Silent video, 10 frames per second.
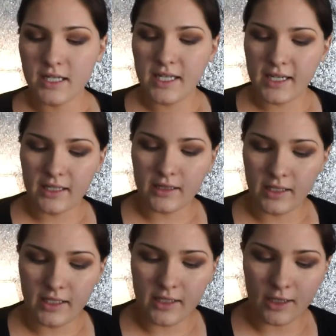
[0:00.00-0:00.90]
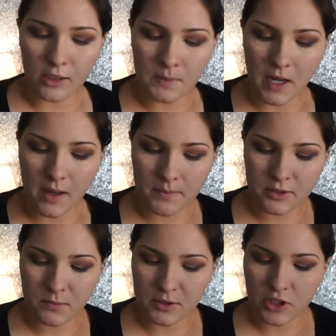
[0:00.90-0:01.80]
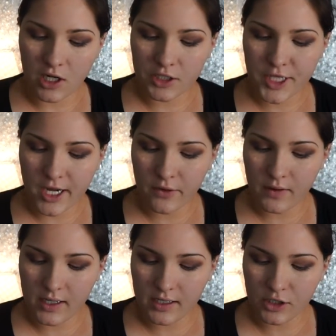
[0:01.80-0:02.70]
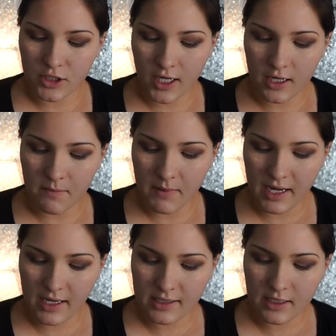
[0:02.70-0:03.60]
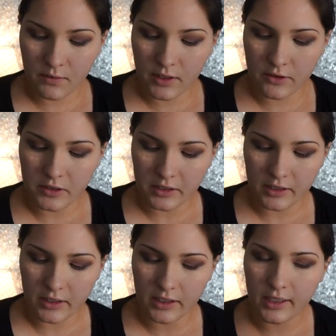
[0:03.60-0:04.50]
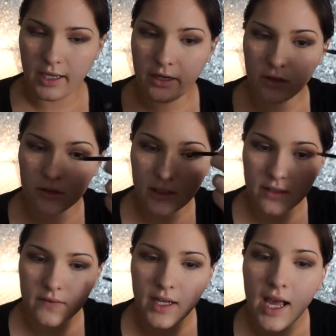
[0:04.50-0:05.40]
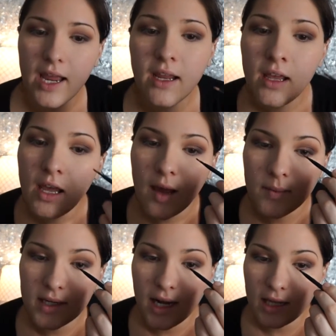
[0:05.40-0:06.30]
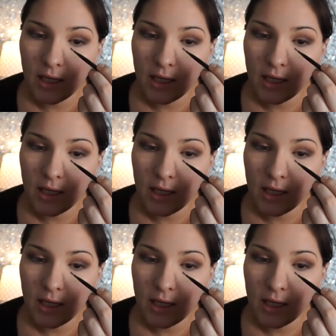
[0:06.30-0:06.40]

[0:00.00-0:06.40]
Now taking the ColourPop Super Shock Shadow in the shade Amaze that we used on the inner lid of the eye. I'm going to